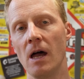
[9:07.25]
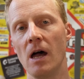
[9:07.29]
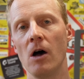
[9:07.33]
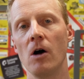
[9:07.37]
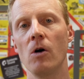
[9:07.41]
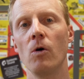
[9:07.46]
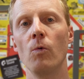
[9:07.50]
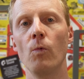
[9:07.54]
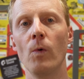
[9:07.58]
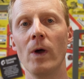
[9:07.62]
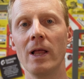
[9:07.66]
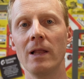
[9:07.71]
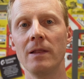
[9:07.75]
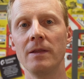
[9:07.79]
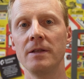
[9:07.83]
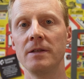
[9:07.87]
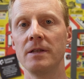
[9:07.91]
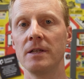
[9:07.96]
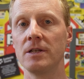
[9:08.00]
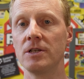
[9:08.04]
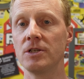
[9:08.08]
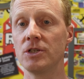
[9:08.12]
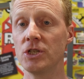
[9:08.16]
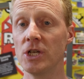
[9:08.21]
how well did
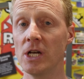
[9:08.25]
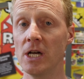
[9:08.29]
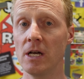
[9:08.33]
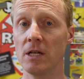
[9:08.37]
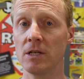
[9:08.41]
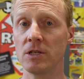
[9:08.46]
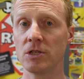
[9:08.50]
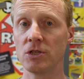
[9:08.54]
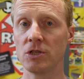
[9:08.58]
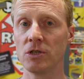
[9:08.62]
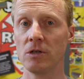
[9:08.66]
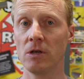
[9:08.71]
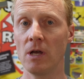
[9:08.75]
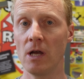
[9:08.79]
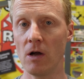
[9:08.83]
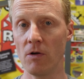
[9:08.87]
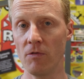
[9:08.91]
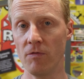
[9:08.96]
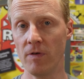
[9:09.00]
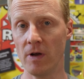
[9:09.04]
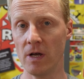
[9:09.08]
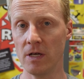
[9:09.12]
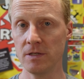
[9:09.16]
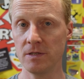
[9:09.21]
it charge, how
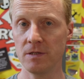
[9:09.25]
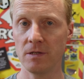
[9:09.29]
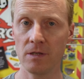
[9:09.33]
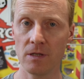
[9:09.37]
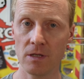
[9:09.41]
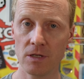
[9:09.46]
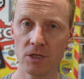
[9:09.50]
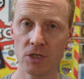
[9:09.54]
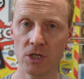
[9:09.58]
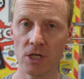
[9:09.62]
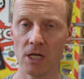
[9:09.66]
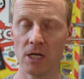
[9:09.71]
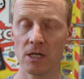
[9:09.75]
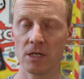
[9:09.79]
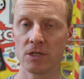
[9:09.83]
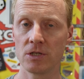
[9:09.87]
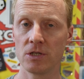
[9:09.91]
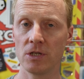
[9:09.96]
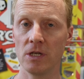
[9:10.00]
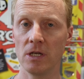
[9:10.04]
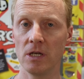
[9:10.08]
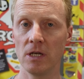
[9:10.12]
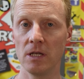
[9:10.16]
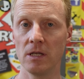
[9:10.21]
fast did it
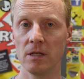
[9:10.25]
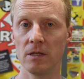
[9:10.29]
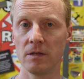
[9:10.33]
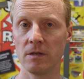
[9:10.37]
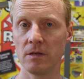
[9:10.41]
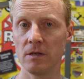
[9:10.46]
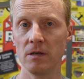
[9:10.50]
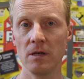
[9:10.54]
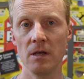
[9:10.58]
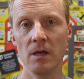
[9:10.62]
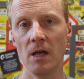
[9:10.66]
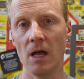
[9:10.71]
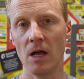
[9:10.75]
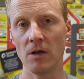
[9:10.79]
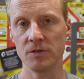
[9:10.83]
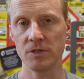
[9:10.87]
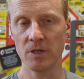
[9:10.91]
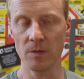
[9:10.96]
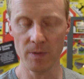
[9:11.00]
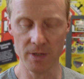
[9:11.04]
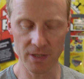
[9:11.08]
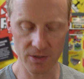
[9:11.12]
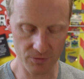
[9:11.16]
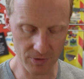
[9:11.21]
charge, and how's
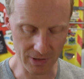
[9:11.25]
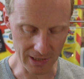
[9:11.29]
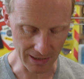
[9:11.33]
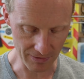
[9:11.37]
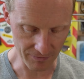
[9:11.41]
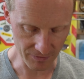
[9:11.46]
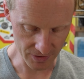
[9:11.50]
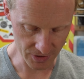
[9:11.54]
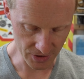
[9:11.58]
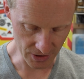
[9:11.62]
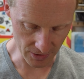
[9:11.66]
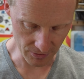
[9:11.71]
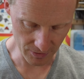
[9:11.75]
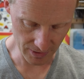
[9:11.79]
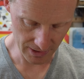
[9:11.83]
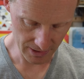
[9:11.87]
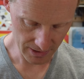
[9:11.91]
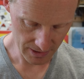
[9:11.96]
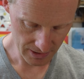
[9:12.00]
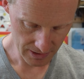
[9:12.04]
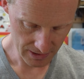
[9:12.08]
your battery life in general.